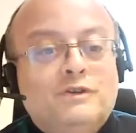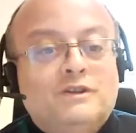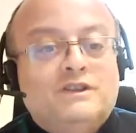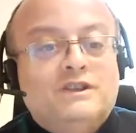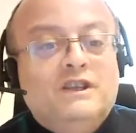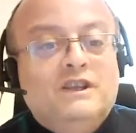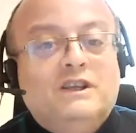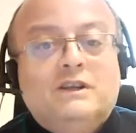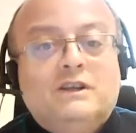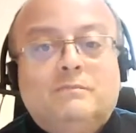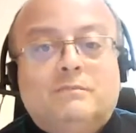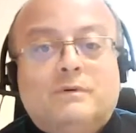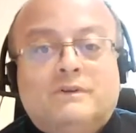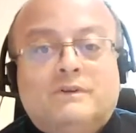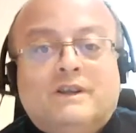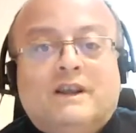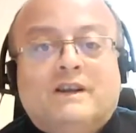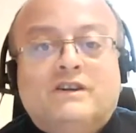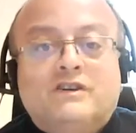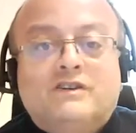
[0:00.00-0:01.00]
seek
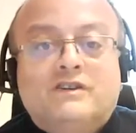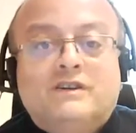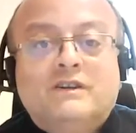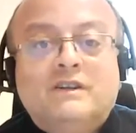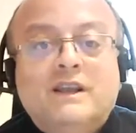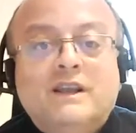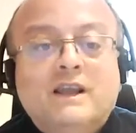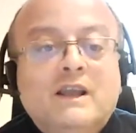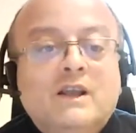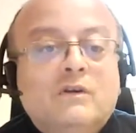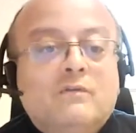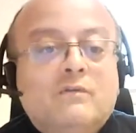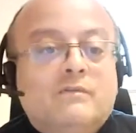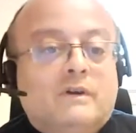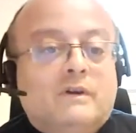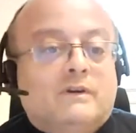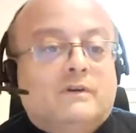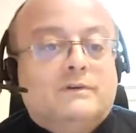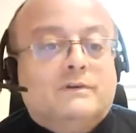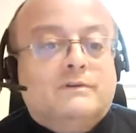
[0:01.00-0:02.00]
protection. We
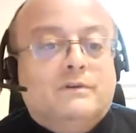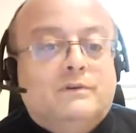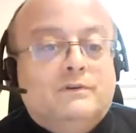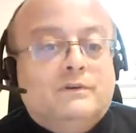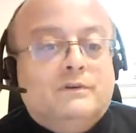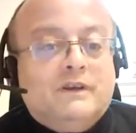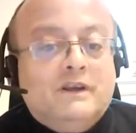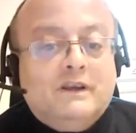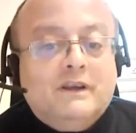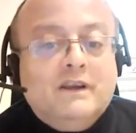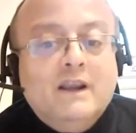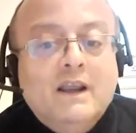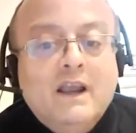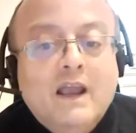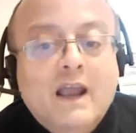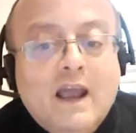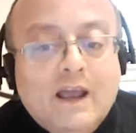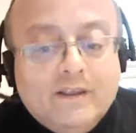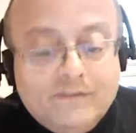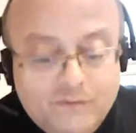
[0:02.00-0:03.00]
are also looking
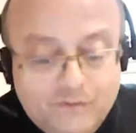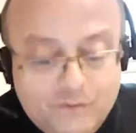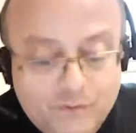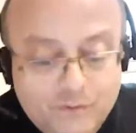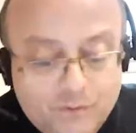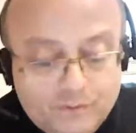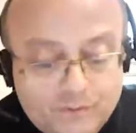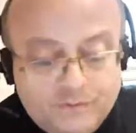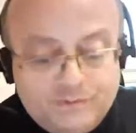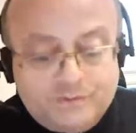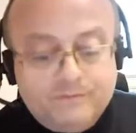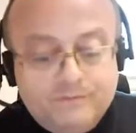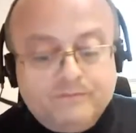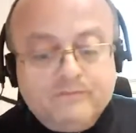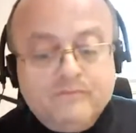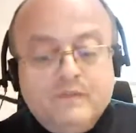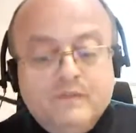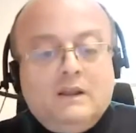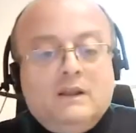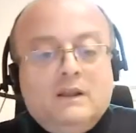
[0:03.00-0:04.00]
at those.
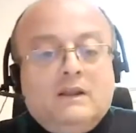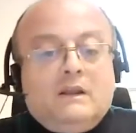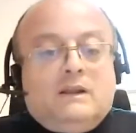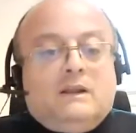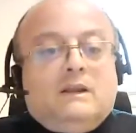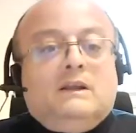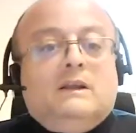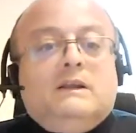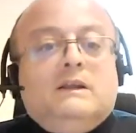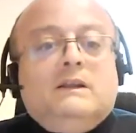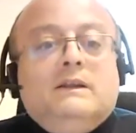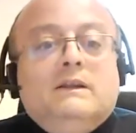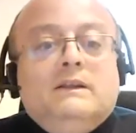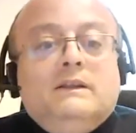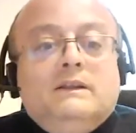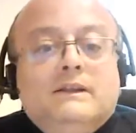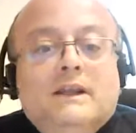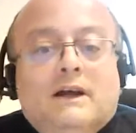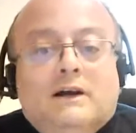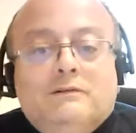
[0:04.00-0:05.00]

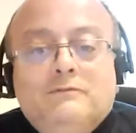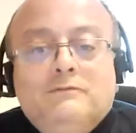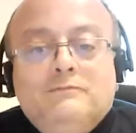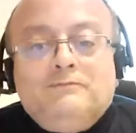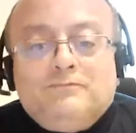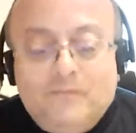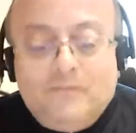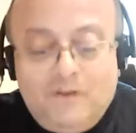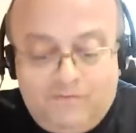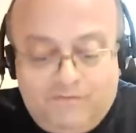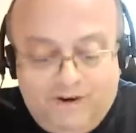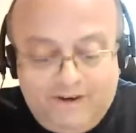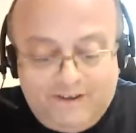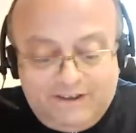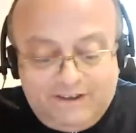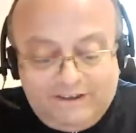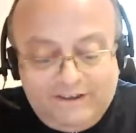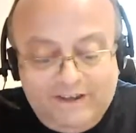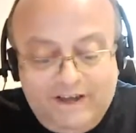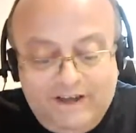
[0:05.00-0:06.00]
Now,
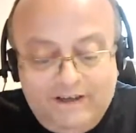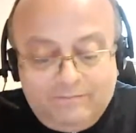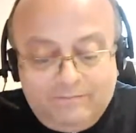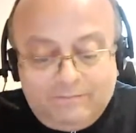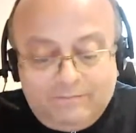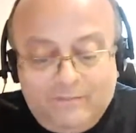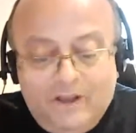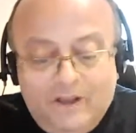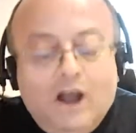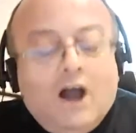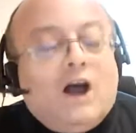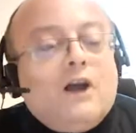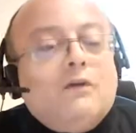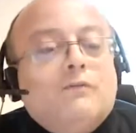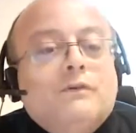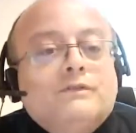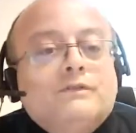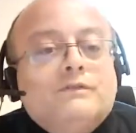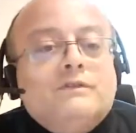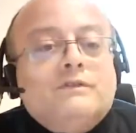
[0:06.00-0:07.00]
finally, I
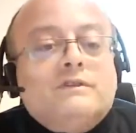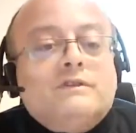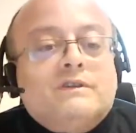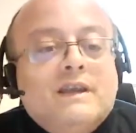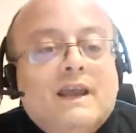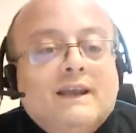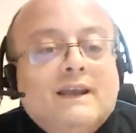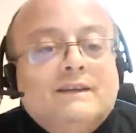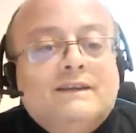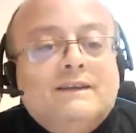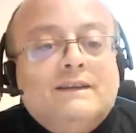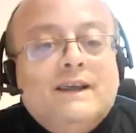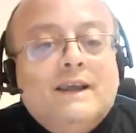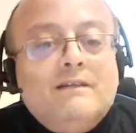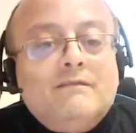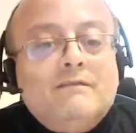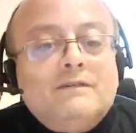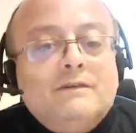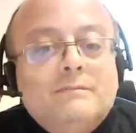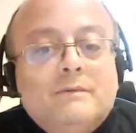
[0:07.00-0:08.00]
want to thank
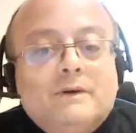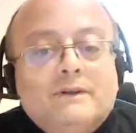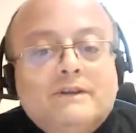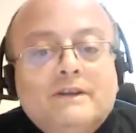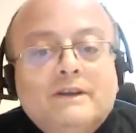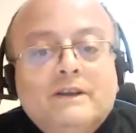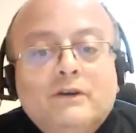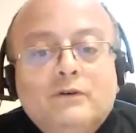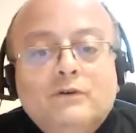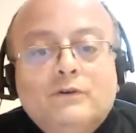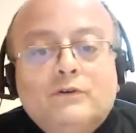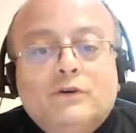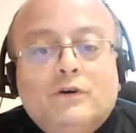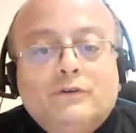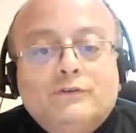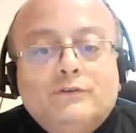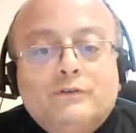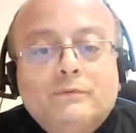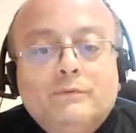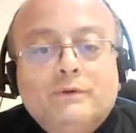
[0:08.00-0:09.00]
everybody who
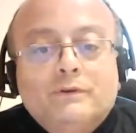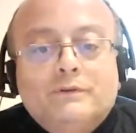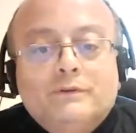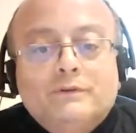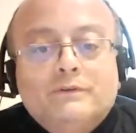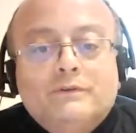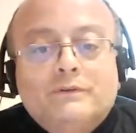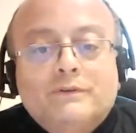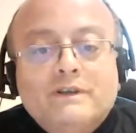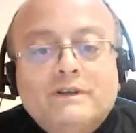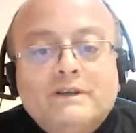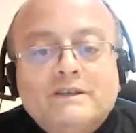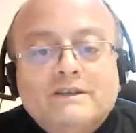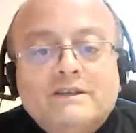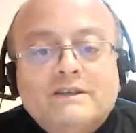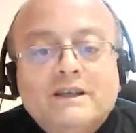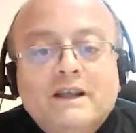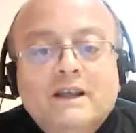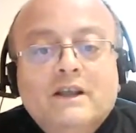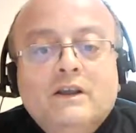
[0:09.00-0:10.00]
contributed to
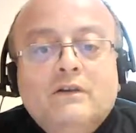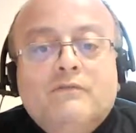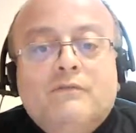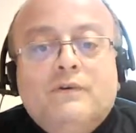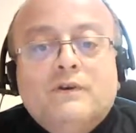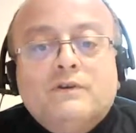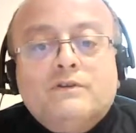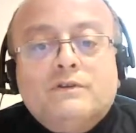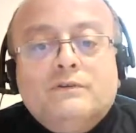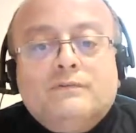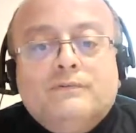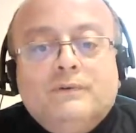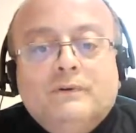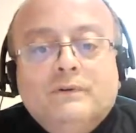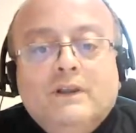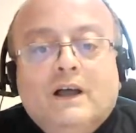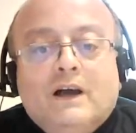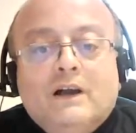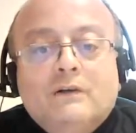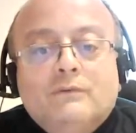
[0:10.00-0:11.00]
this. First of
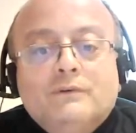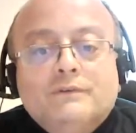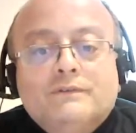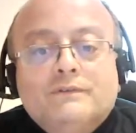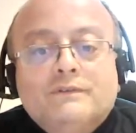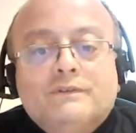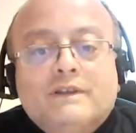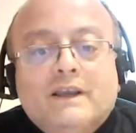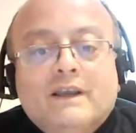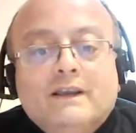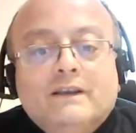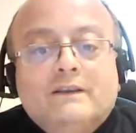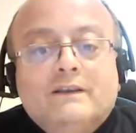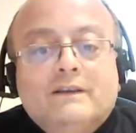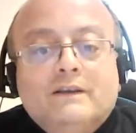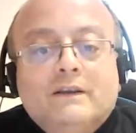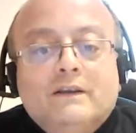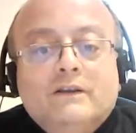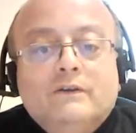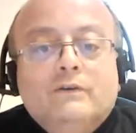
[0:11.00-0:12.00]
all, I want to thank
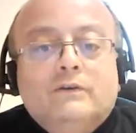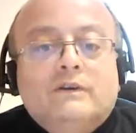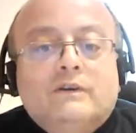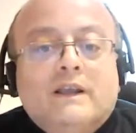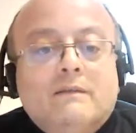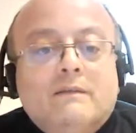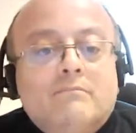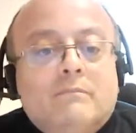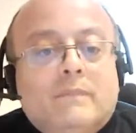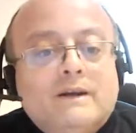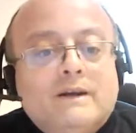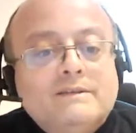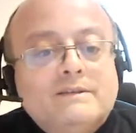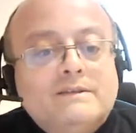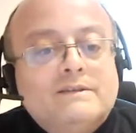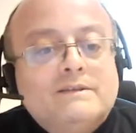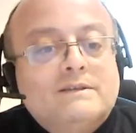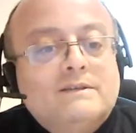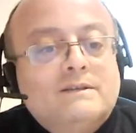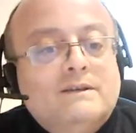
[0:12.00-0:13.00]
Jürgen
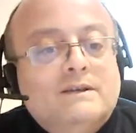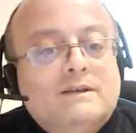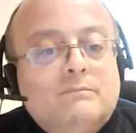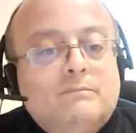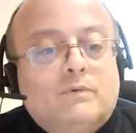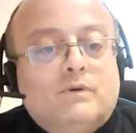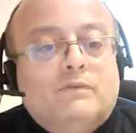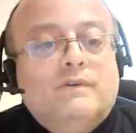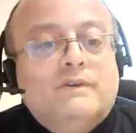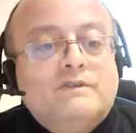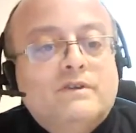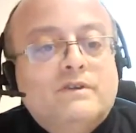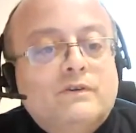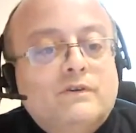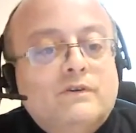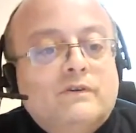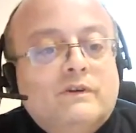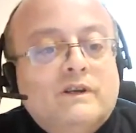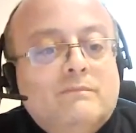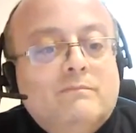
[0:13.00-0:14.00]
Bast, Professor
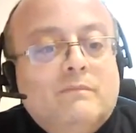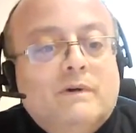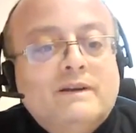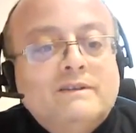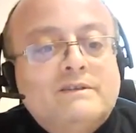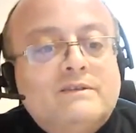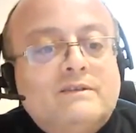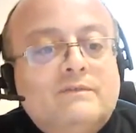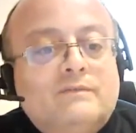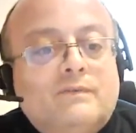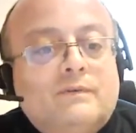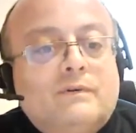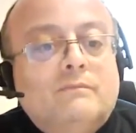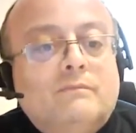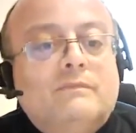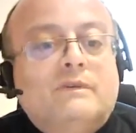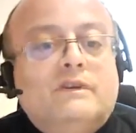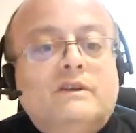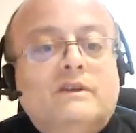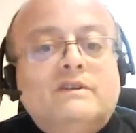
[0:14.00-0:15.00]
Jürgen Bast
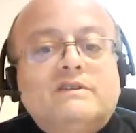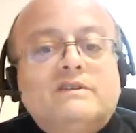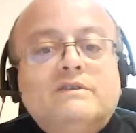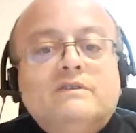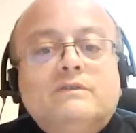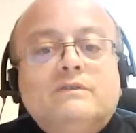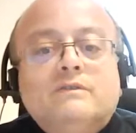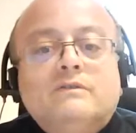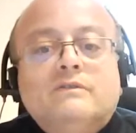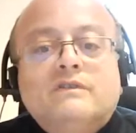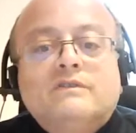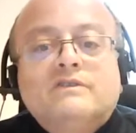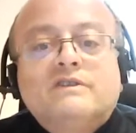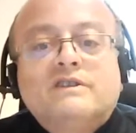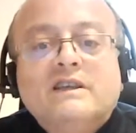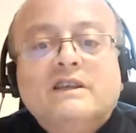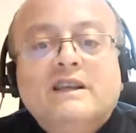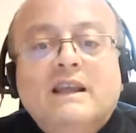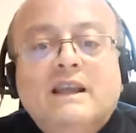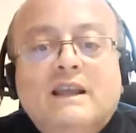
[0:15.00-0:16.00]
from Gießen
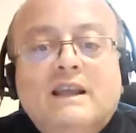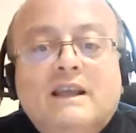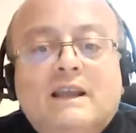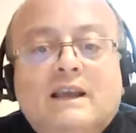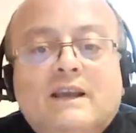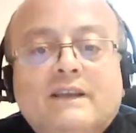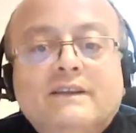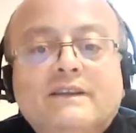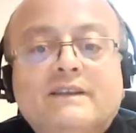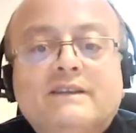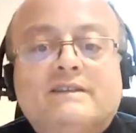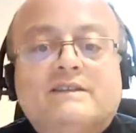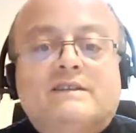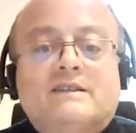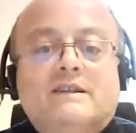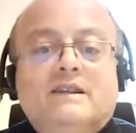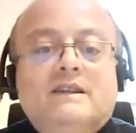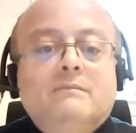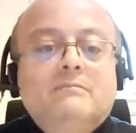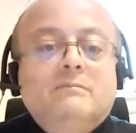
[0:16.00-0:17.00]
University, and his
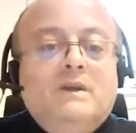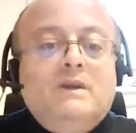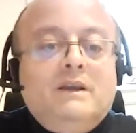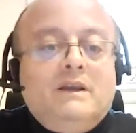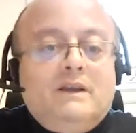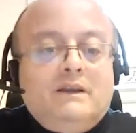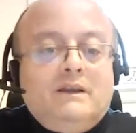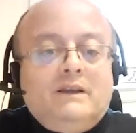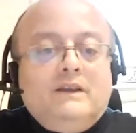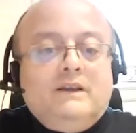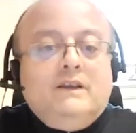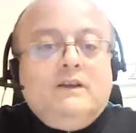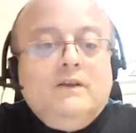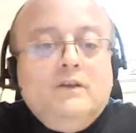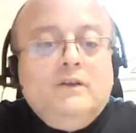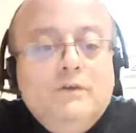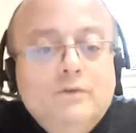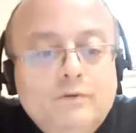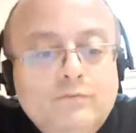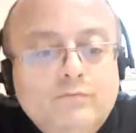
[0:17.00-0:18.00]
team,
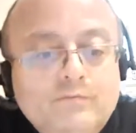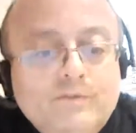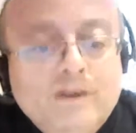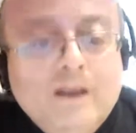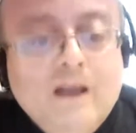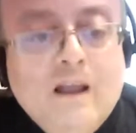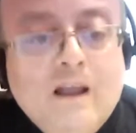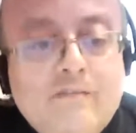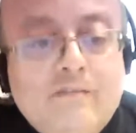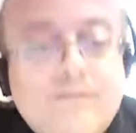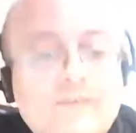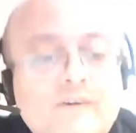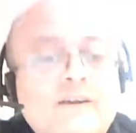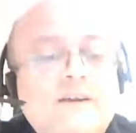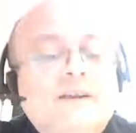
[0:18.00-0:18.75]
whom we have